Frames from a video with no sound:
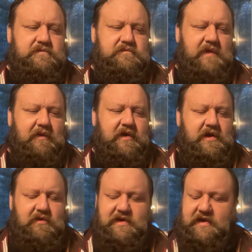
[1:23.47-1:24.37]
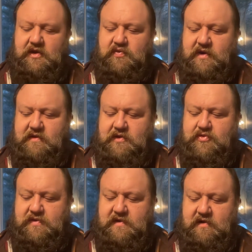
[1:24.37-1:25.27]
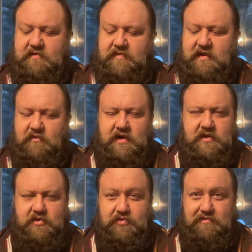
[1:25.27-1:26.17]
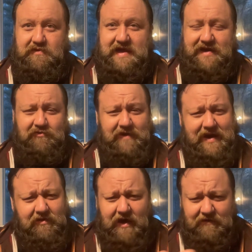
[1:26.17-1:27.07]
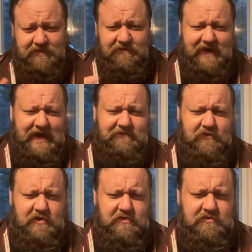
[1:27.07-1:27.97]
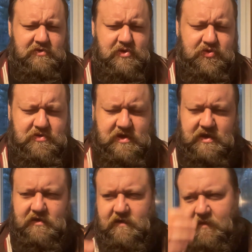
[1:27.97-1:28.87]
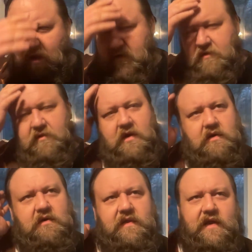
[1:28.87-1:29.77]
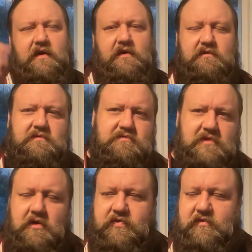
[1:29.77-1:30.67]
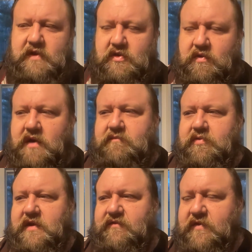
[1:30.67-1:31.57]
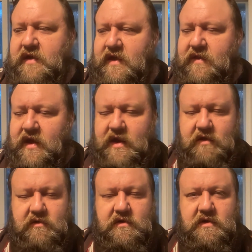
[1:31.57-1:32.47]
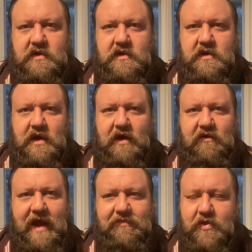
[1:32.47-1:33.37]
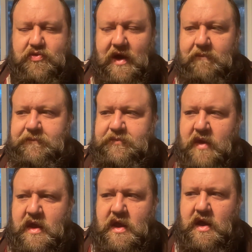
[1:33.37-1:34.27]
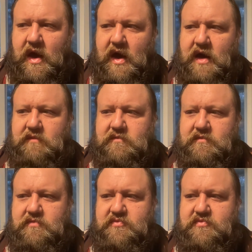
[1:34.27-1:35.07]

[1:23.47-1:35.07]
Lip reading: I'm going to go into each one of these in turn, but I want to just kind of rattle off the 5 for you just so you can hear them all in a row, and then I'll go through each one briefly, and then I will wrap this up. The